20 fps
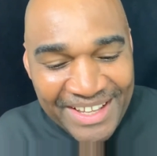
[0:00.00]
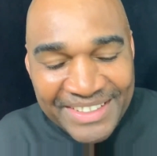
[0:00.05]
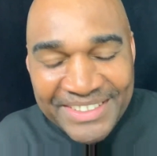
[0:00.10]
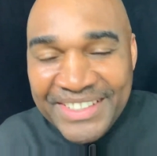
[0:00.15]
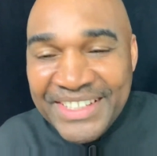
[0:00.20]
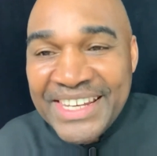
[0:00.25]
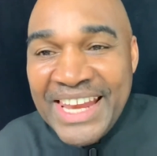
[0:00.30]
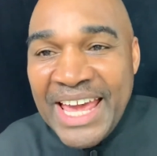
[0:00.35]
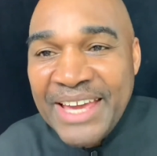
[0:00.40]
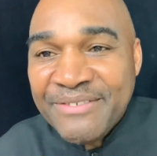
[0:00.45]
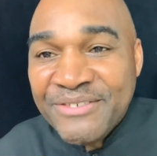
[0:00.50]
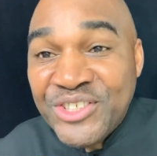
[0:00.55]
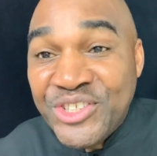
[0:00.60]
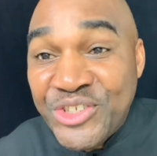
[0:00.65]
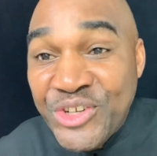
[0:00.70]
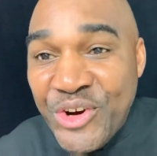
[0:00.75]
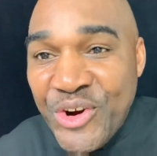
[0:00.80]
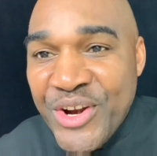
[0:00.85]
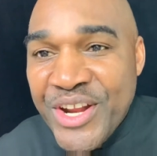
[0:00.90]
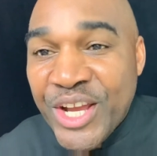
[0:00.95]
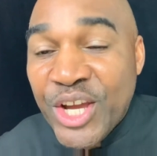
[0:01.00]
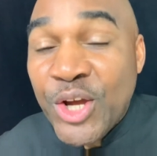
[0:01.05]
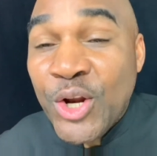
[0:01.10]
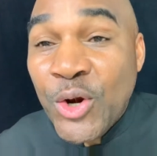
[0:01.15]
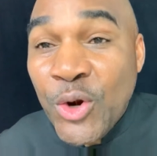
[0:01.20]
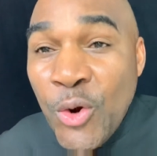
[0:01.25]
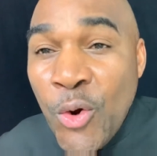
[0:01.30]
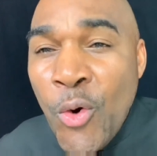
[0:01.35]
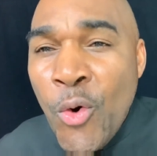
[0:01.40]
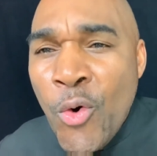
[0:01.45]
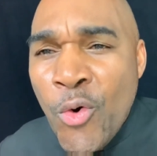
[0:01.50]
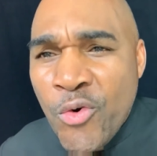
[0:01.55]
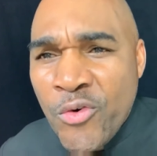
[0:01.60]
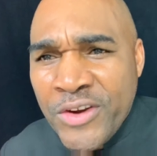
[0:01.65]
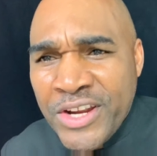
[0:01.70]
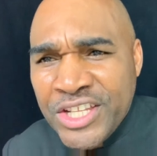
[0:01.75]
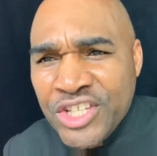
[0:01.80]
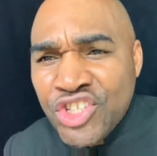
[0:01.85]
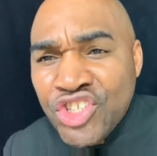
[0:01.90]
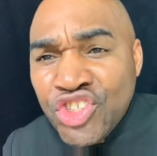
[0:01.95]
to Life Journey
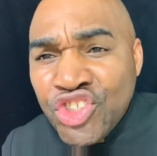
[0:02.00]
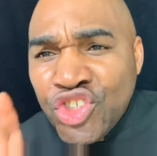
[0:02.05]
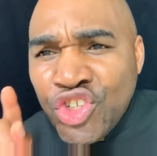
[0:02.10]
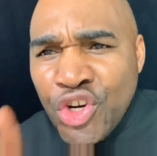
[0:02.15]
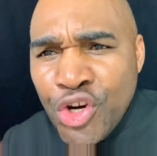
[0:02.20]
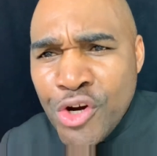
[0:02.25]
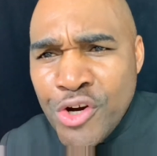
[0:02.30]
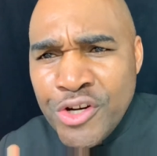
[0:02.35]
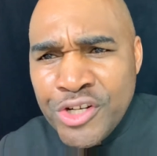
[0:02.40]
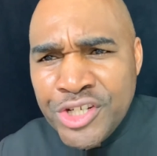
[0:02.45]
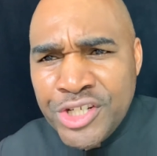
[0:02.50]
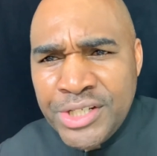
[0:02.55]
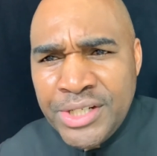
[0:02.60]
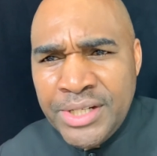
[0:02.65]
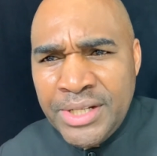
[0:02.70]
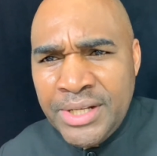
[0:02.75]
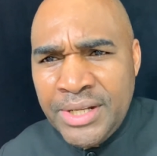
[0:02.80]
Glory Church.